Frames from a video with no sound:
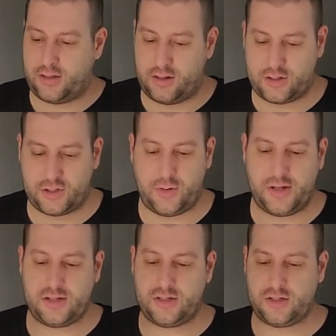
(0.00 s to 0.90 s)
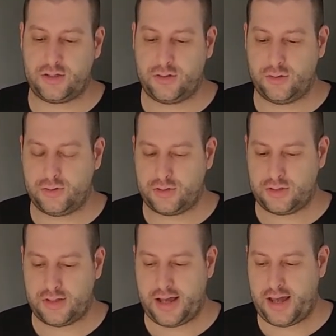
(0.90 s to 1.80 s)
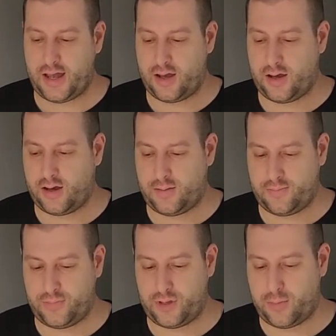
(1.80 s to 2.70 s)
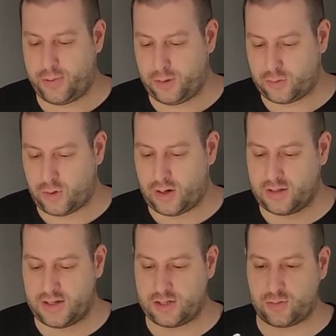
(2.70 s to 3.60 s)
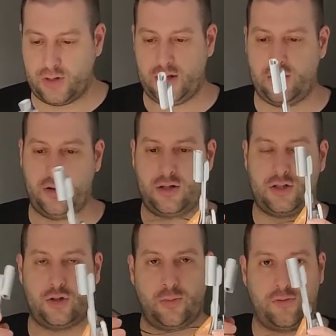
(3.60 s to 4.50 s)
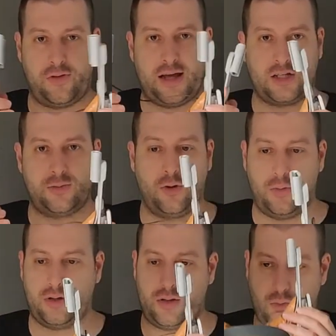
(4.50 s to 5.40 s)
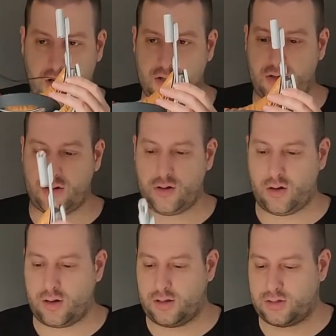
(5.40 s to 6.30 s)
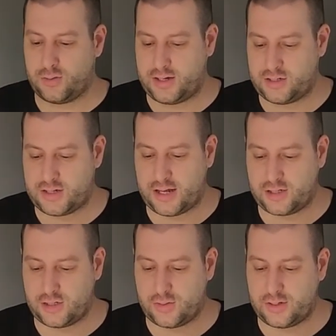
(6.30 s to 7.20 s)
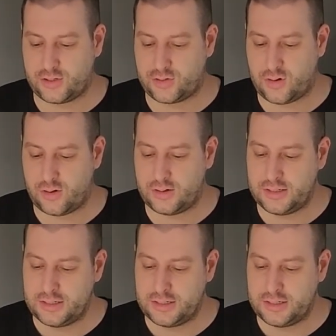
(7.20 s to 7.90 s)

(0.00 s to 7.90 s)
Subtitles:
They're so easy to use. Their build quality is really good. It's super flexible, but when it's on your Oculus Quest, it's actually really strong.